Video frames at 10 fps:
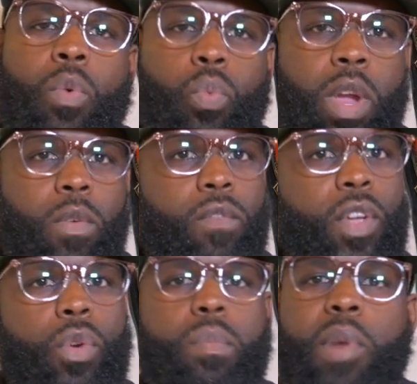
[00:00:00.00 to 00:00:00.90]
We
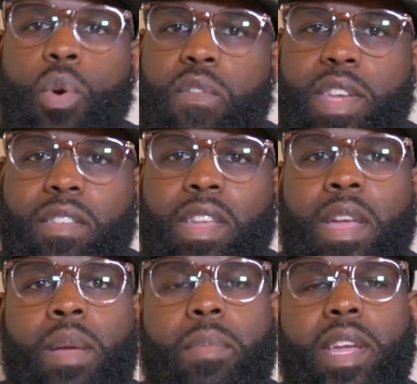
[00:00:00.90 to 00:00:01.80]
review movies
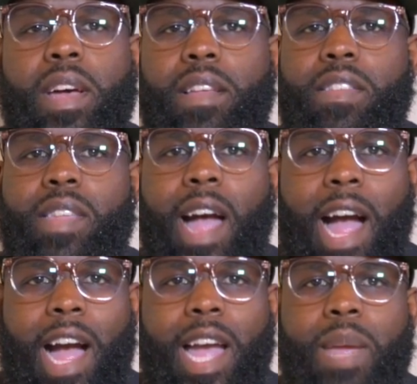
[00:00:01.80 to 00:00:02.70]
because
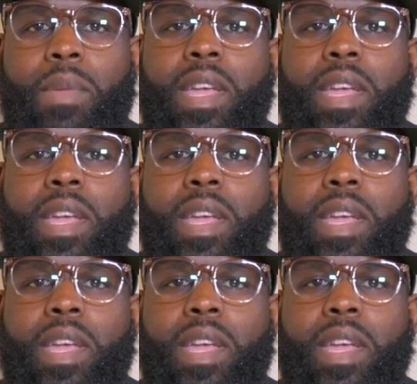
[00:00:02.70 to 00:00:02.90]
time